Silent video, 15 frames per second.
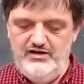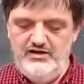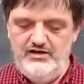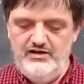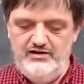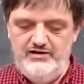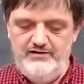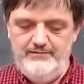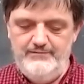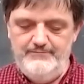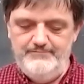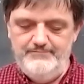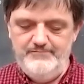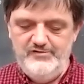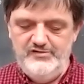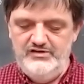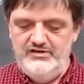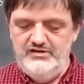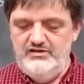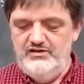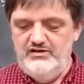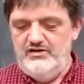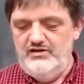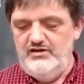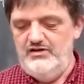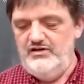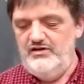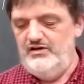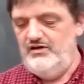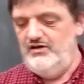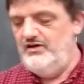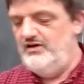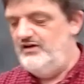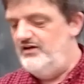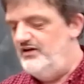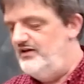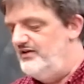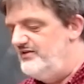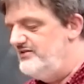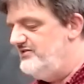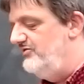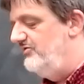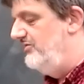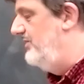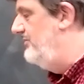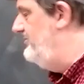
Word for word: Um, uh, so